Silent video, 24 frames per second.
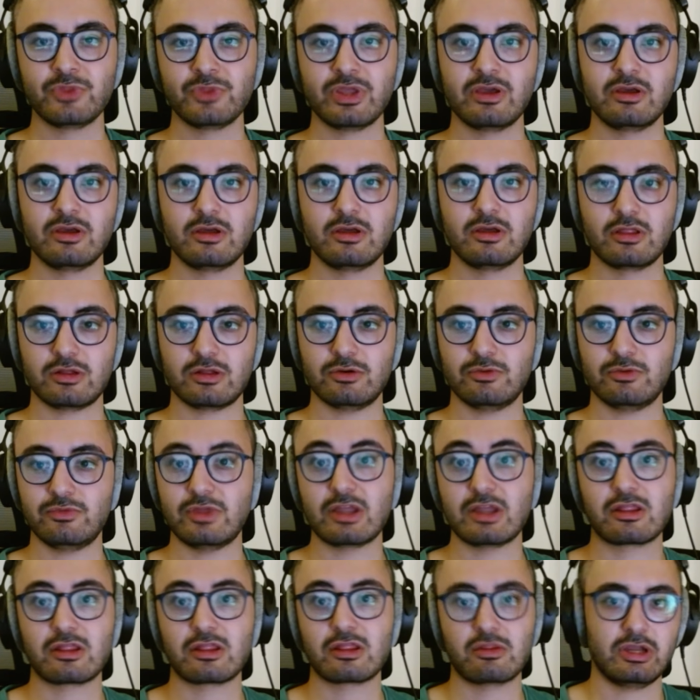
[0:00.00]
So
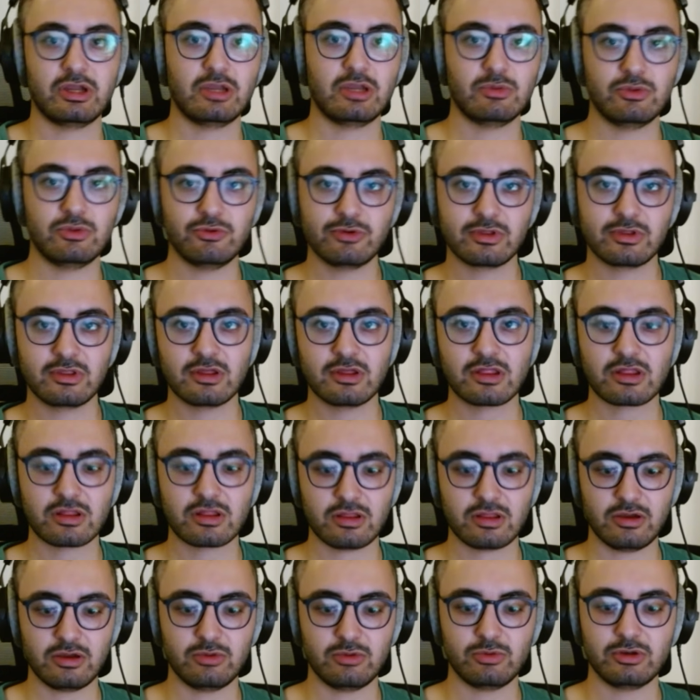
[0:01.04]
that's why I'm doing this.
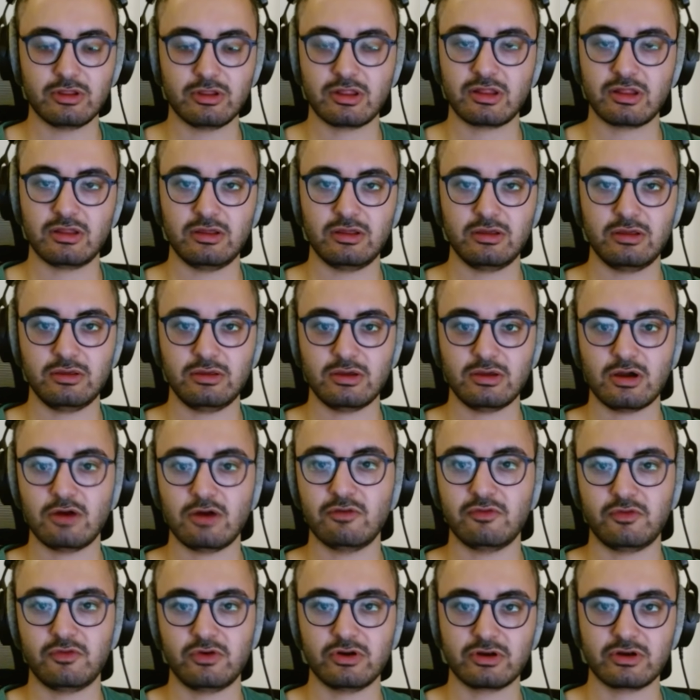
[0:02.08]
I want to see how
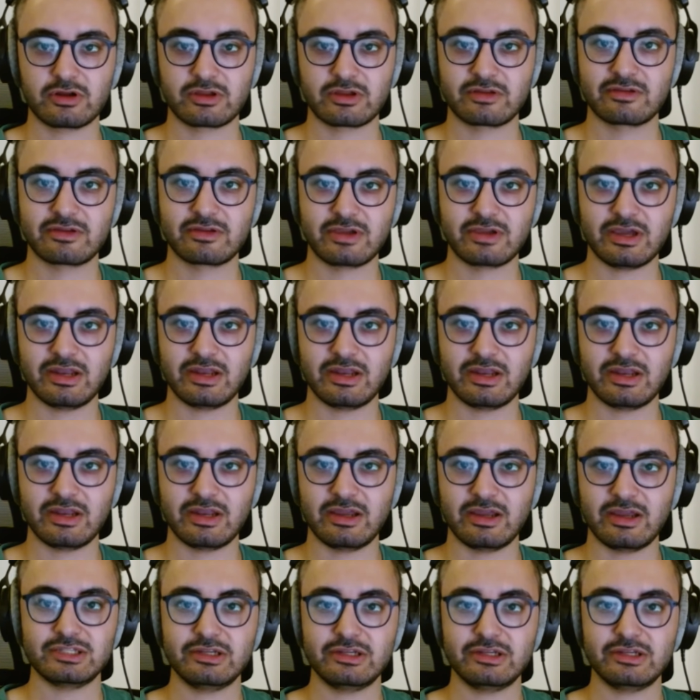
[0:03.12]
far can I
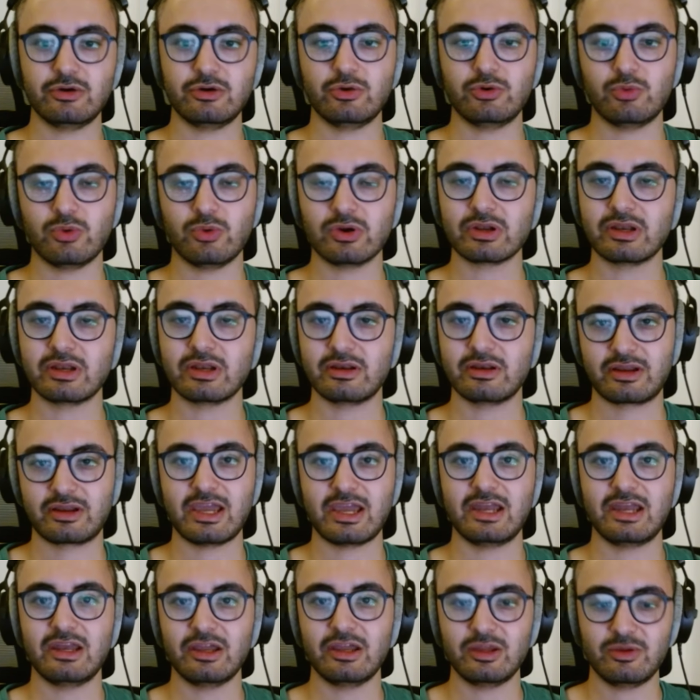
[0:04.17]
actually go. What
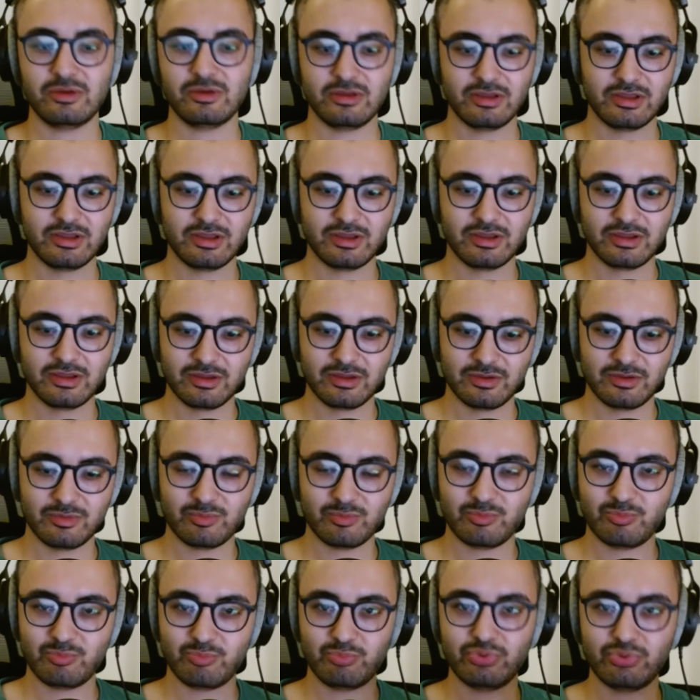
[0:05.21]
can I
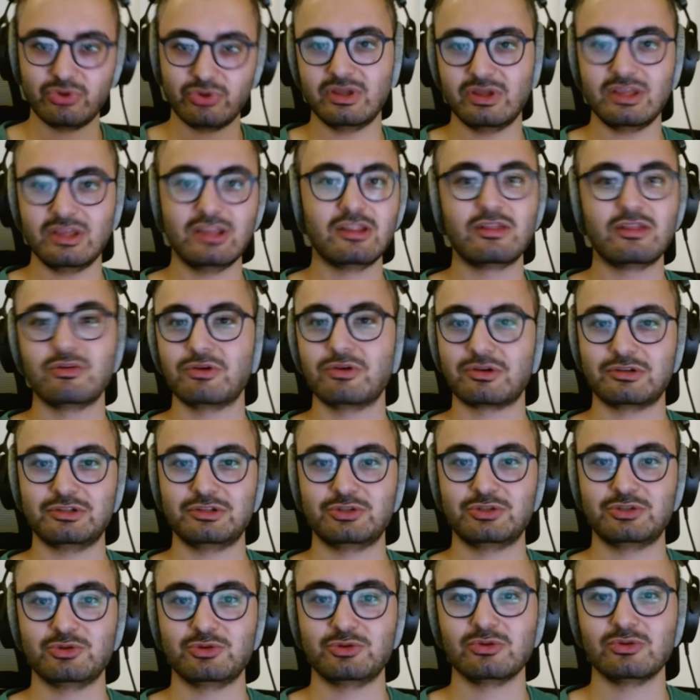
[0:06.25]
put into a
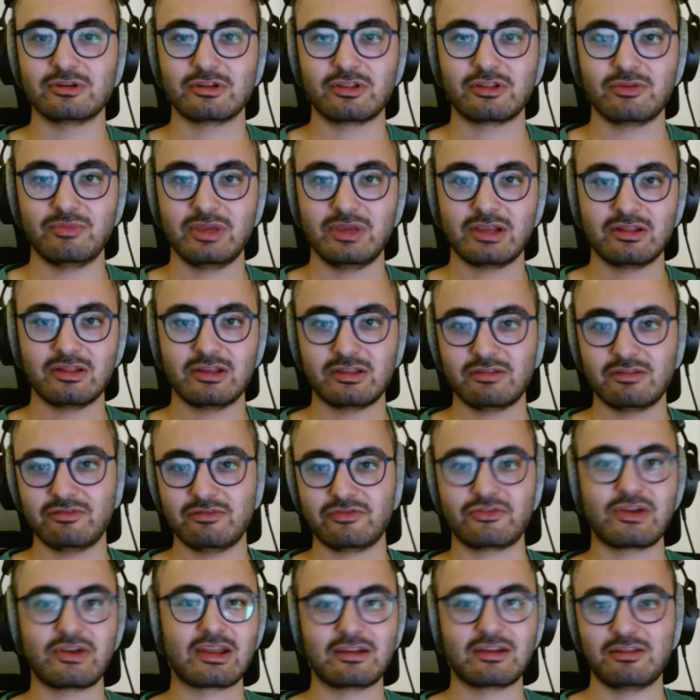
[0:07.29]
controller to make like the
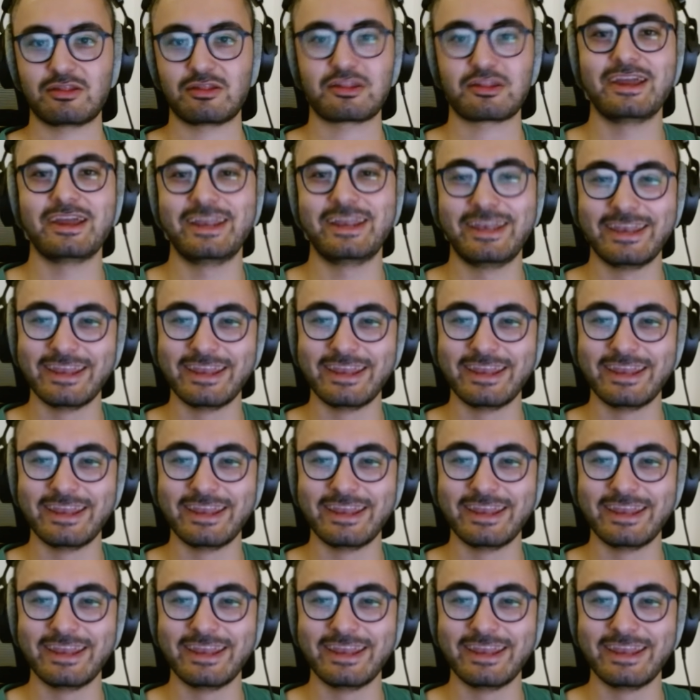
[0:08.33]
Frankenstein?